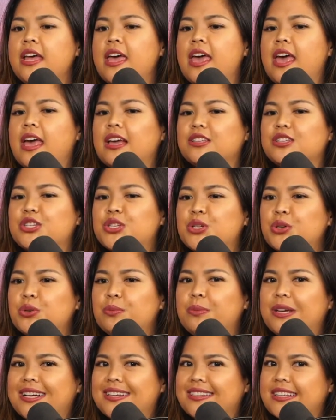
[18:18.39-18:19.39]
and two,
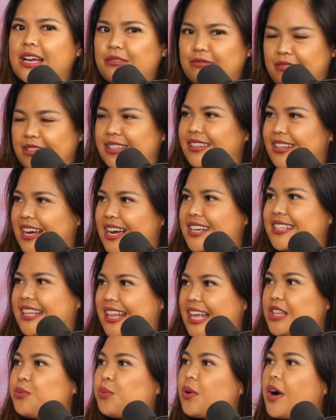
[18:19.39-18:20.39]
because I realized
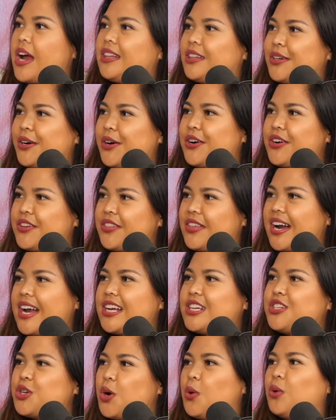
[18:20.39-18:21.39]
that's where I learned that I
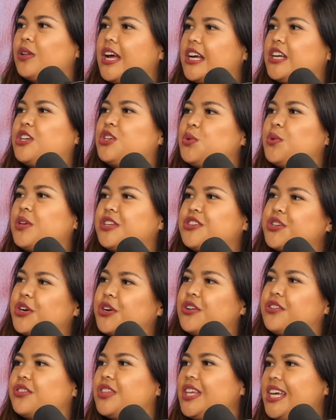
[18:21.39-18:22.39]
don't like doing
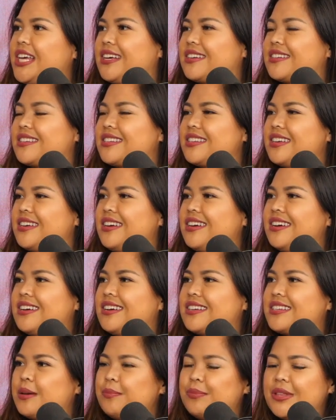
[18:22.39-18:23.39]
certain things.
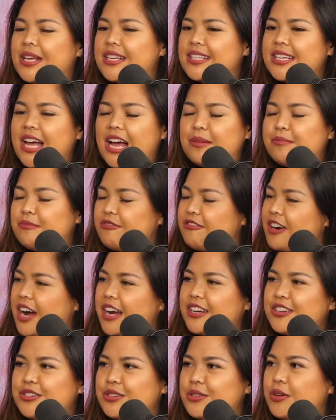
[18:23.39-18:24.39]
Some things I'm
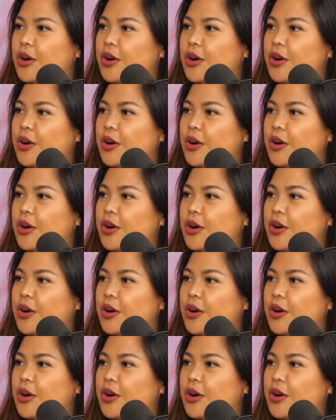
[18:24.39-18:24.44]
fine doing.